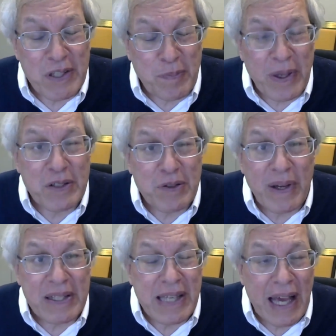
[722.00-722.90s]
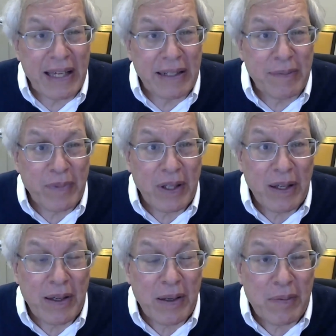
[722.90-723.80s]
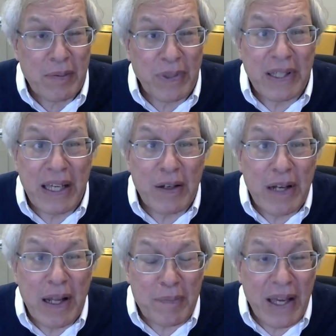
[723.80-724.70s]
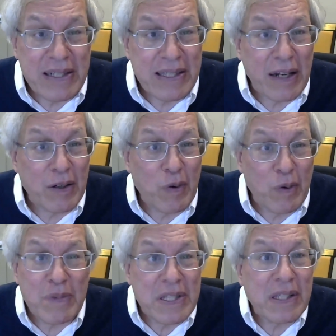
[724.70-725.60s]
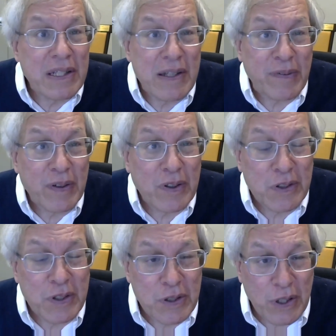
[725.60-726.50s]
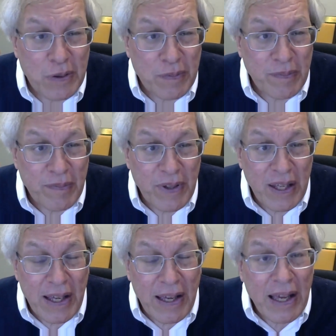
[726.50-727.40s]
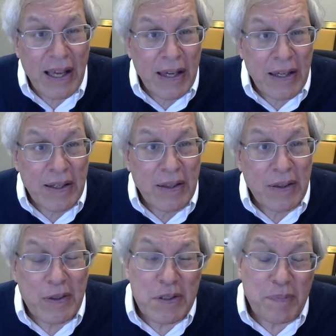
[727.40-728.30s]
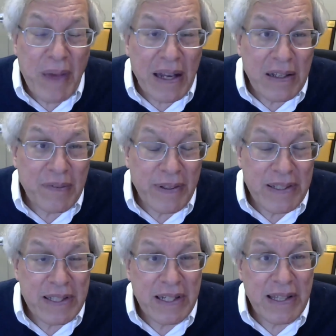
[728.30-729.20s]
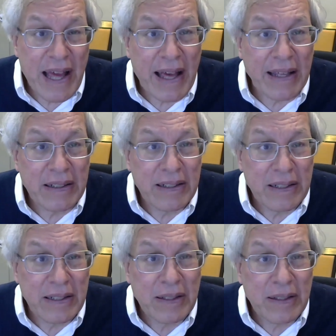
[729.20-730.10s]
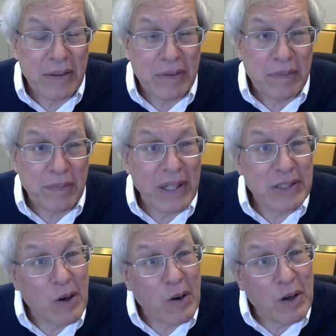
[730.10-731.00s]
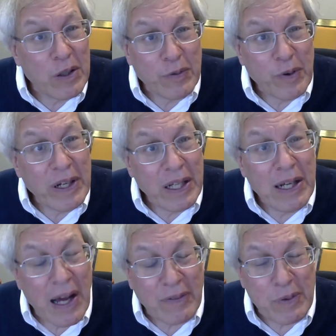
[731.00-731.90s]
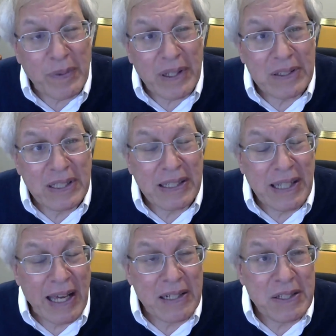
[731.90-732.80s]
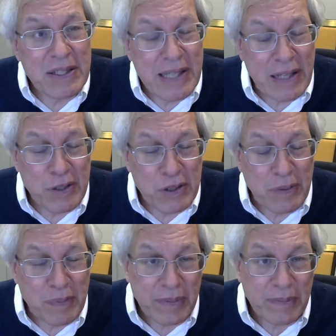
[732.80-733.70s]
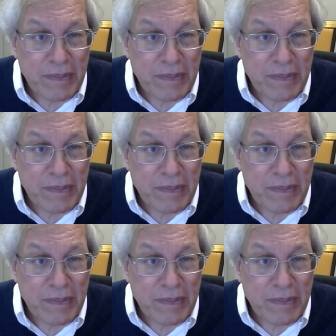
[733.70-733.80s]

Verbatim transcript: speech from outside, but the internet makes that enormously difficult to do. There's benefits to that. Makes it harder for any government to engage in censorship.